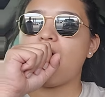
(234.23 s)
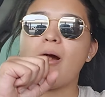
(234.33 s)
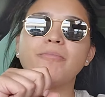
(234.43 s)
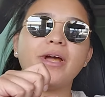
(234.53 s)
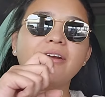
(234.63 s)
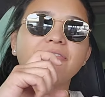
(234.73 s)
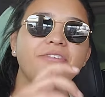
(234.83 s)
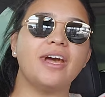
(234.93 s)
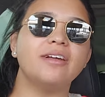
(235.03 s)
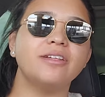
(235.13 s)
I'm not a
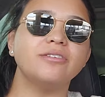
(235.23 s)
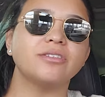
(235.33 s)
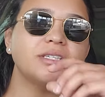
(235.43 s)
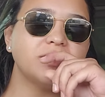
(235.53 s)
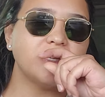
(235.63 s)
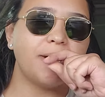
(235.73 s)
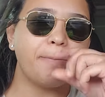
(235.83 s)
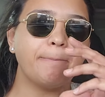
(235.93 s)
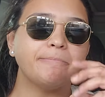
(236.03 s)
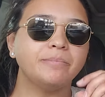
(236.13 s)
fan of those because like
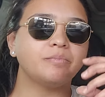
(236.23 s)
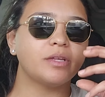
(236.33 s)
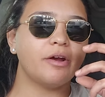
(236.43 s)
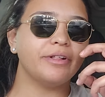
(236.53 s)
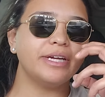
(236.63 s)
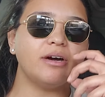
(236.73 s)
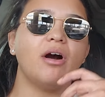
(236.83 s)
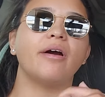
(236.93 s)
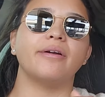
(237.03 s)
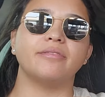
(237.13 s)
they're really
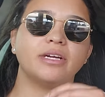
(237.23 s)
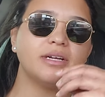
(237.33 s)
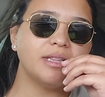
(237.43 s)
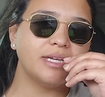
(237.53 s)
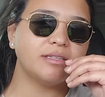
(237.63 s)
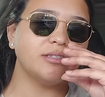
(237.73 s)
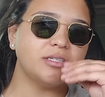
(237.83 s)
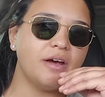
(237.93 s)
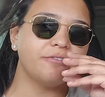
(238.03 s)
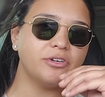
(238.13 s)
hard. They're not like the
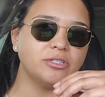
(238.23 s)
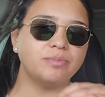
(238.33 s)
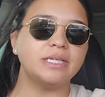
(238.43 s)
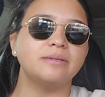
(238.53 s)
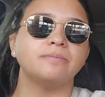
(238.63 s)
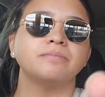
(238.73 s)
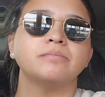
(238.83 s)
soft crispy.